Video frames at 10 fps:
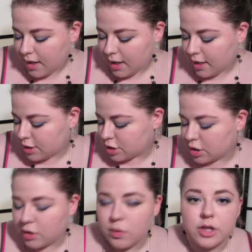and just
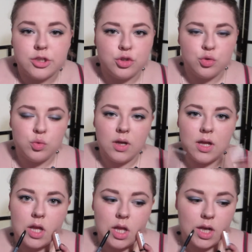go on to
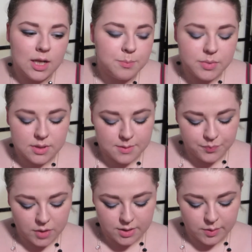lips.
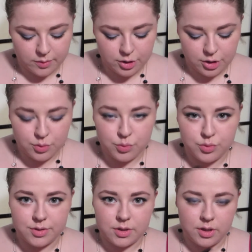So I'm going to
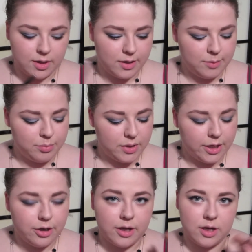use a lip
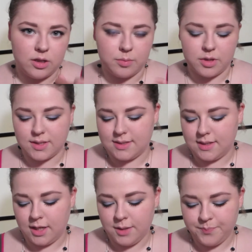liner and a lip gloss
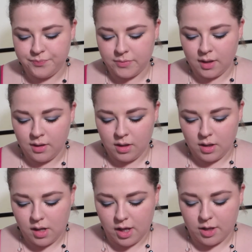today.
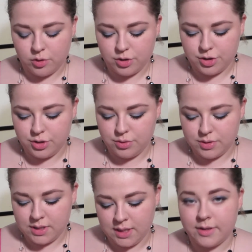I'm going to
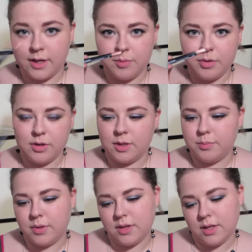use the Annabelle
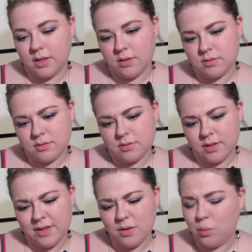I
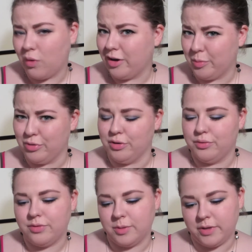think
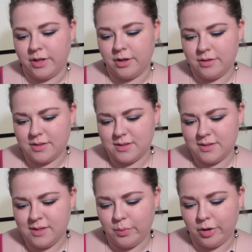waterproof lip liner. It doesn't
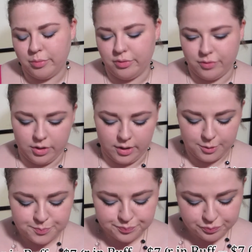say waterproof on it.